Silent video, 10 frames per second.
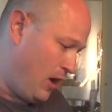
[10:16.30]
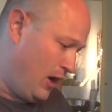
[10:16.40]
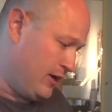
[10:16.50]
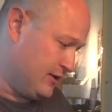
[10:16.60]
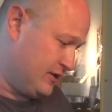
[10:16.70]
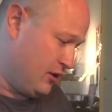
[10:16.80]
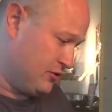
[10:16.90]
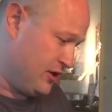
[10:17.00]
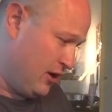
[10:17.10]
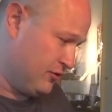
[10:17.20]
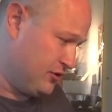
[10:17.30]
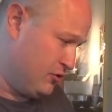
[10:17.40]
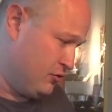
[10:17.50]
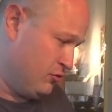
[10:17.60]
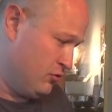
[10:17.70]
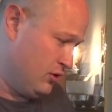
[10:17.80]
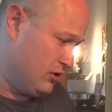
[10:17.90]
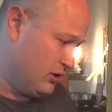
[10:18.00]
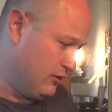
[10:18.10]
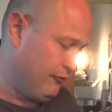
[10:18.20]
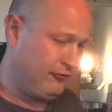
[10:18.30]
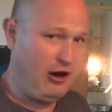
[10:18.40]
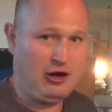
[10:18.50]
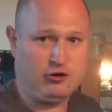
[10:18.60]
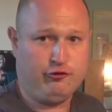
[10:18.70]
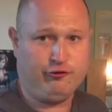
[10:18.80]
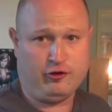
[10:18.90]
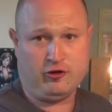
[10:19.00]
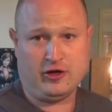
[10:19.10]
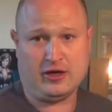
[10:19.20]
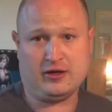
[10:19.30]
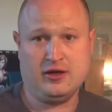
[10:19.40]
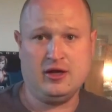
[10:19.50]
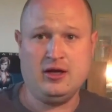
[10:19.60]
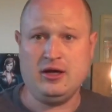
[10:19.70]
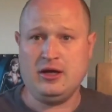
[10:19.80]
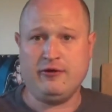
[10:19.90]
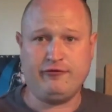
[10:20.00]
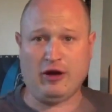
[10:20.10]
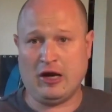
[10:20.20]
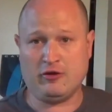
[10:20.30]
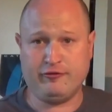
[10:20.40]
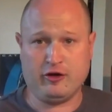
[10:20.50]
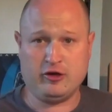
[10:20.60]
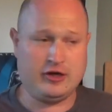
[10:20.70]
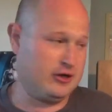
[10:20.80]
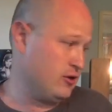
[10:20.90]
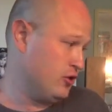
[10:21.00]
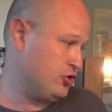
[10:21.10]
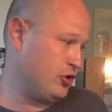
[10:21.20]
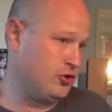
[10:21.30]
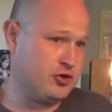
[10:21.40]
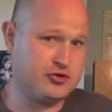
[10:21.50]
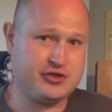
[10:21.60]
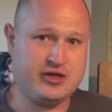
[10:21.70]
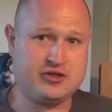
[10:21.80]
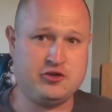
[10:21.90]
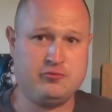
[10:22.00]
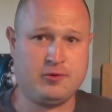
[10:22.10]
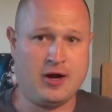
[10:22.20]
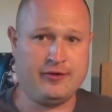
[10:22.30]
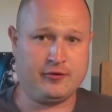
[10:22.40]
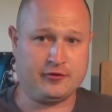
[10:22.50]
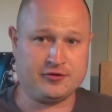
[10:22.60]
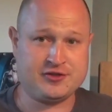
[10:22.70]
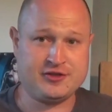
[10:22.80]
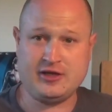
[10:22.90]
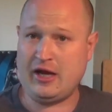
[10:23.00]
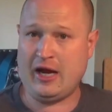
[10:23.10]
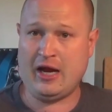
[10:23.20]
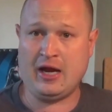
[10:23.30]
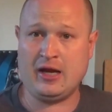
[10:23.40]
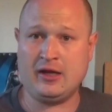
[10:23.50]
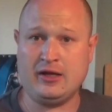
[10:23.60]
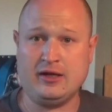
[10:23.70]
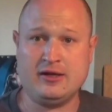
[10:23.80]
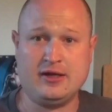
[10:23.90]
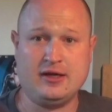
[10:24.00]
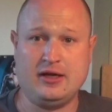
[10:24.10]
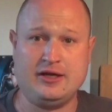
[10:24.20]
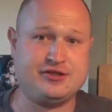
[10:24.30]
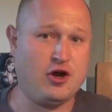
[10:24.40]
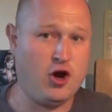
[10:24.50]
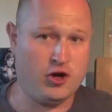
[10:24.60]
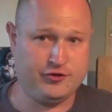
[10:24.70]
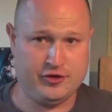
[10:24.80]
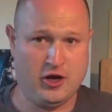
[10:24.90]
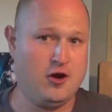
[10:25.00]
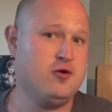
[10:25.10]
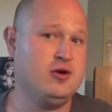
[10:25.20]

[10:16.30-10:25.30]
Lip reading: I guess it goes down to final verdict. Final verdict. Should you see Two Brothers? and it's a hard no.